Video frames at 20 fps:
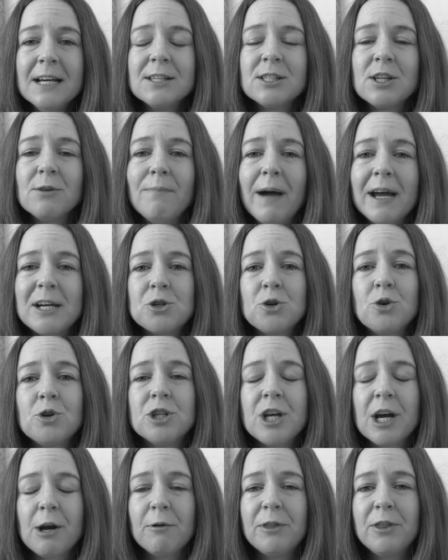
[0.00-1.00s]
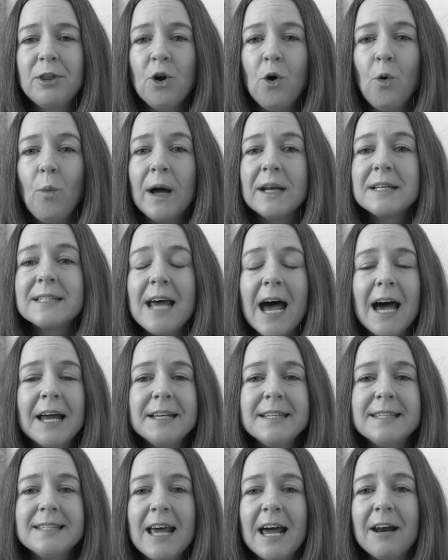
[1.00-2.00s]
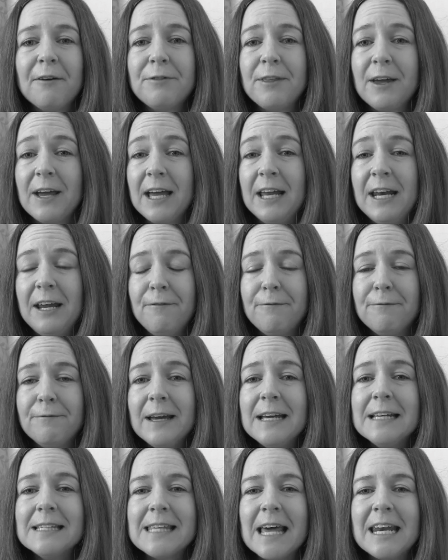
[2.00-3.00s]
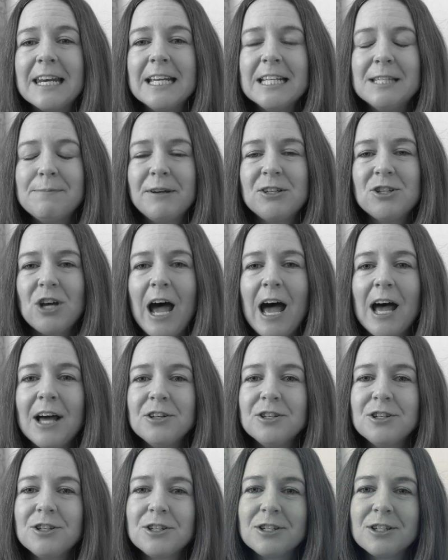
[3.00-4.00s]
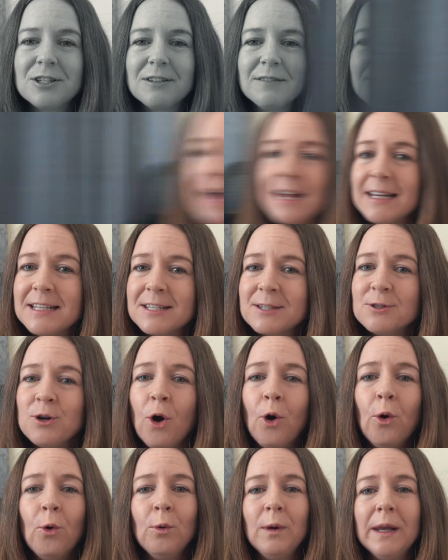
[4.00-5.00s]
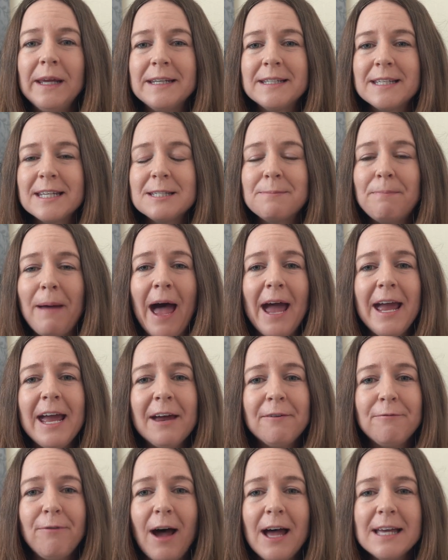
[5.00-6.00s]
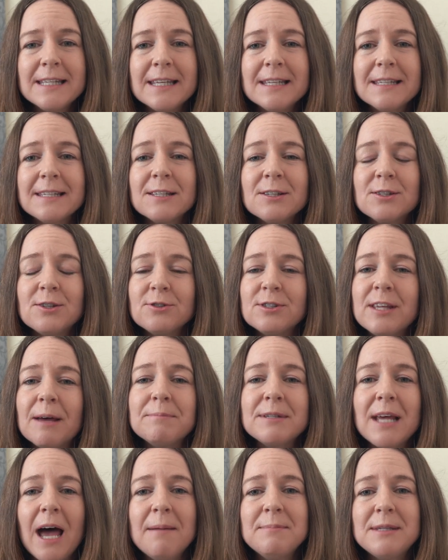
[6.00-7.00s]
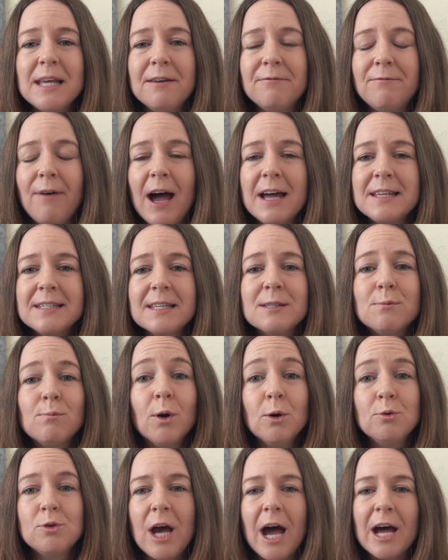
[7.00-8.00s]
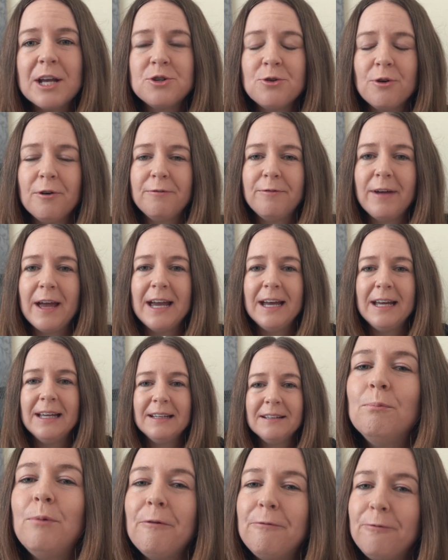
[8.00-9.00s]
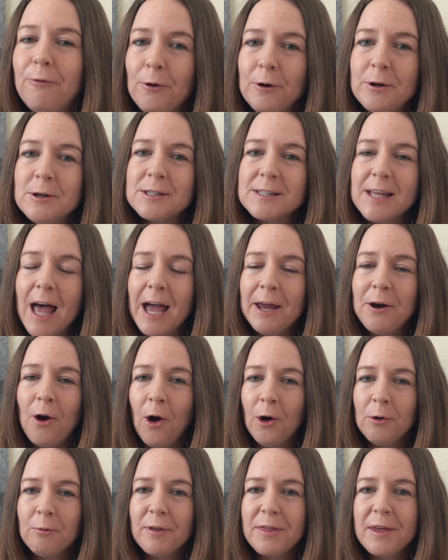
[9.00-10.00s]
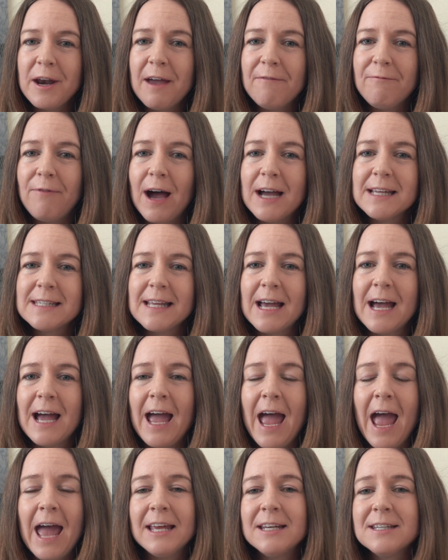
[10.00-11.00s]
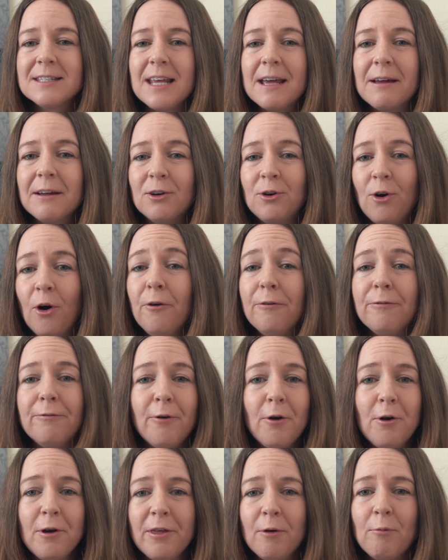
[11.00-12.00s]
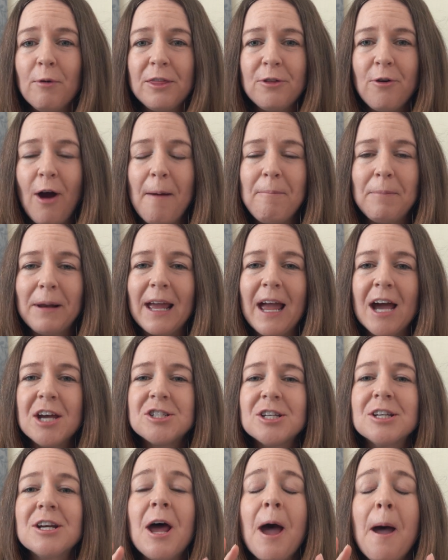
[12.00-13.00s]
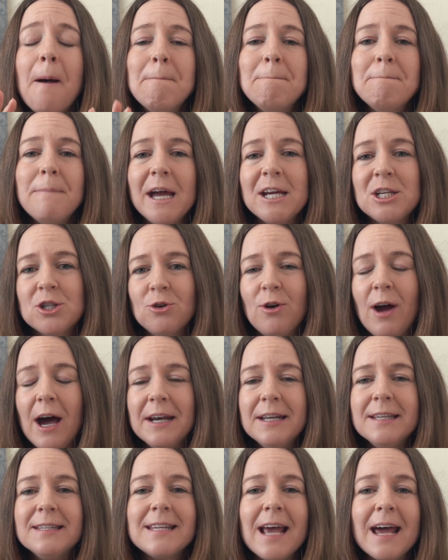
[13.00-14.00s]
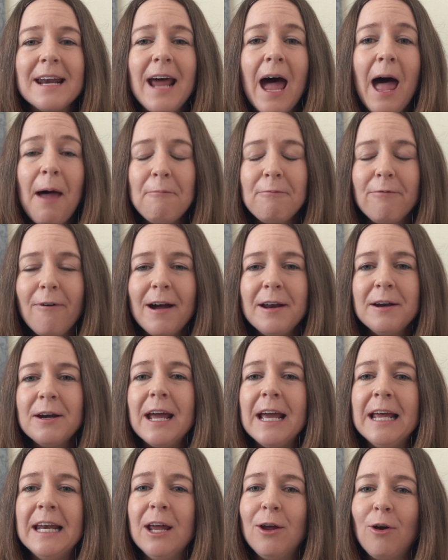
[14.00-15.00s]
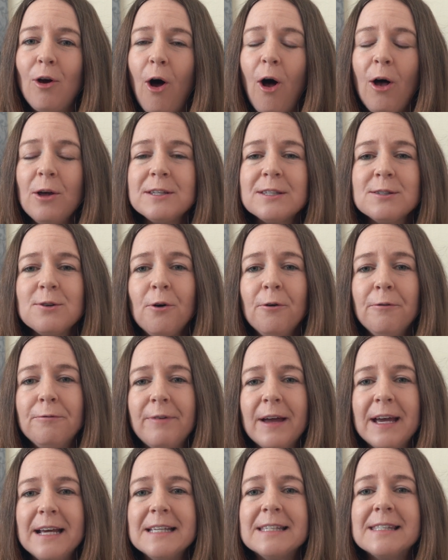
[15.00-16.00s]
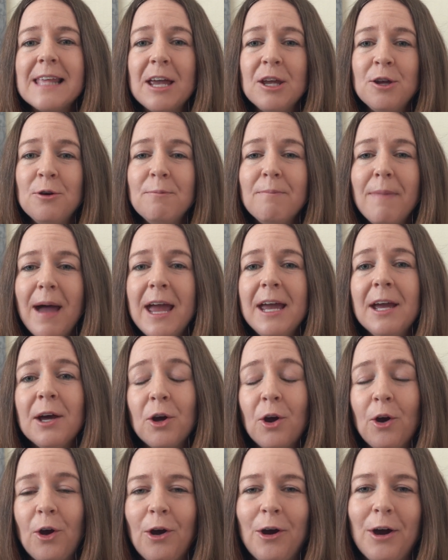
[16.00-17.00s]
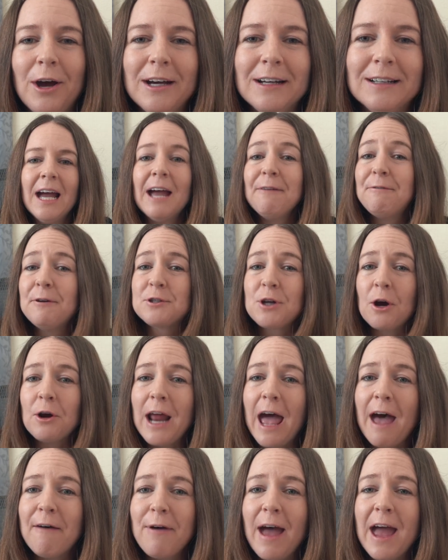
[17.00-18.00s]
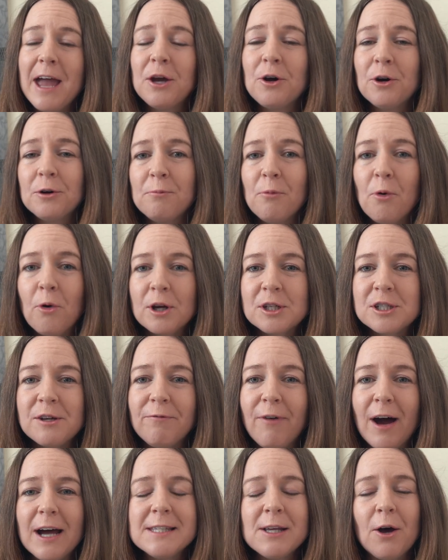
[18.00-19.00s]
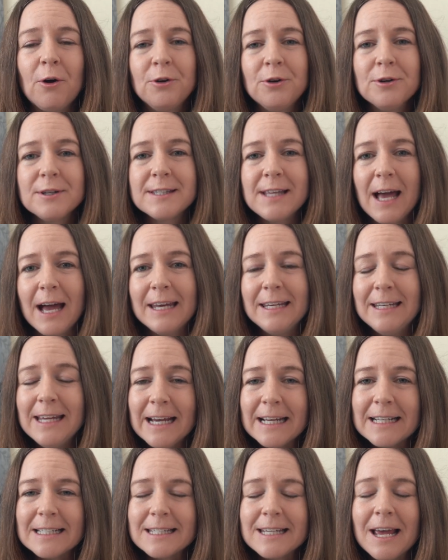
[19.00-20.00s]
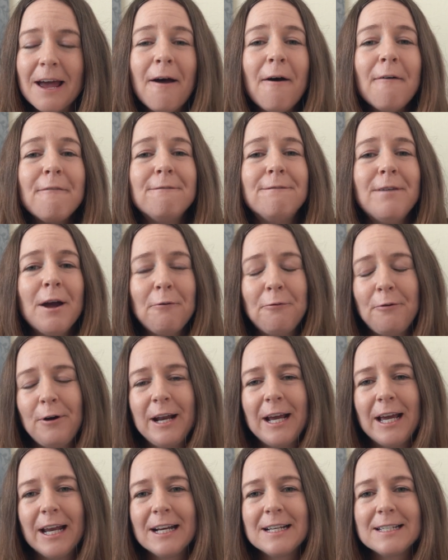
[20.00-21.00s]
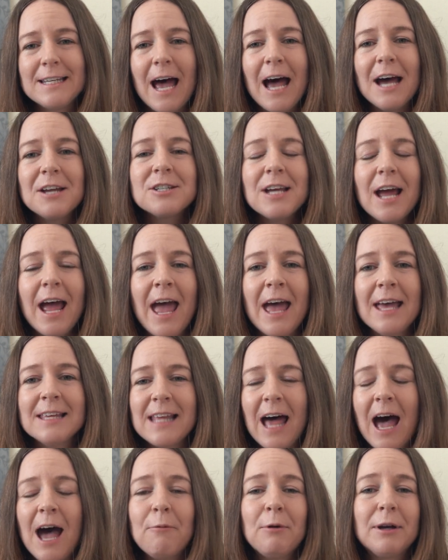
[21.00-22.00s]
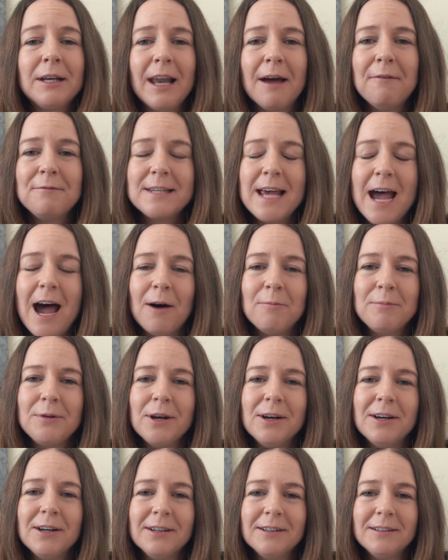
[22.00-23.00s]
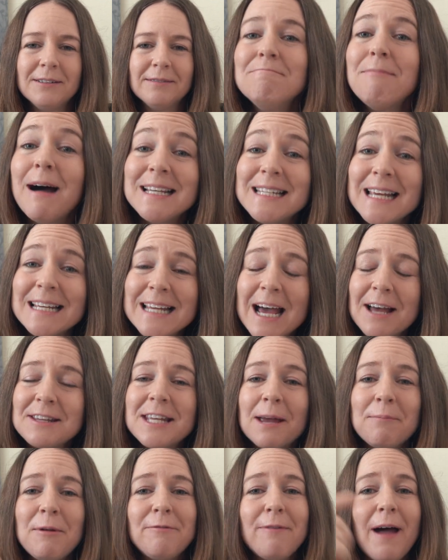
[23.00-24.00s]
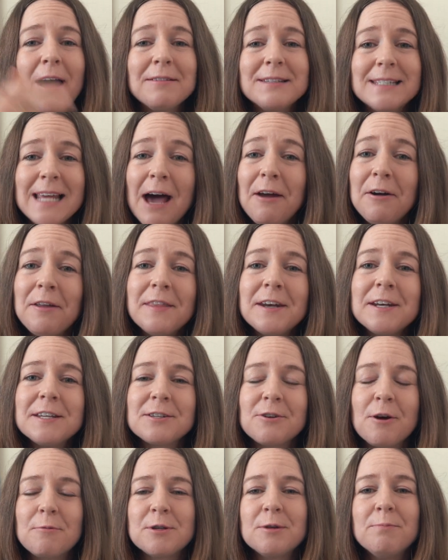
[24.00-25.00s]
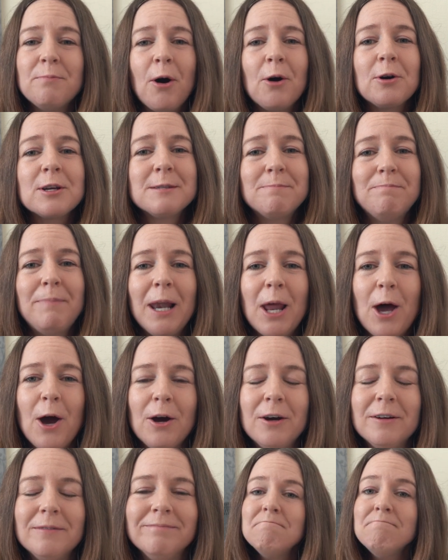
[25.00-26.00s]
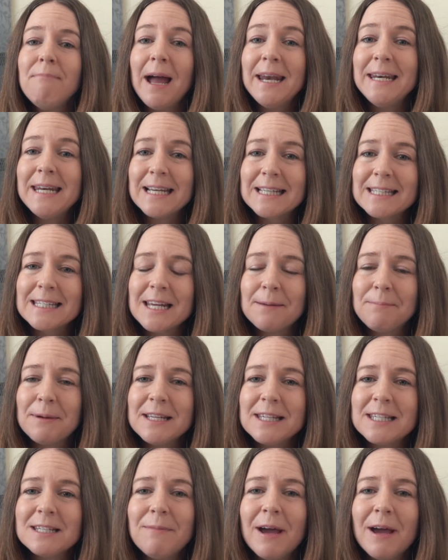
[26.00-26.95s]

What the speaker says: so make sure you check with your one to understand if there are any fees that need to be charged. And not all lenders pay advisors, so sometimes advisors will charge you a fee. Before you sign on with an advisor and go further with your application, make sure you understand upfront any costs or fees that you may incur. If you don't have a good mortgage advisor on your side yet, feel free to get in touch, as I would love to help you. My details can be found down in the description box below. My next tip is to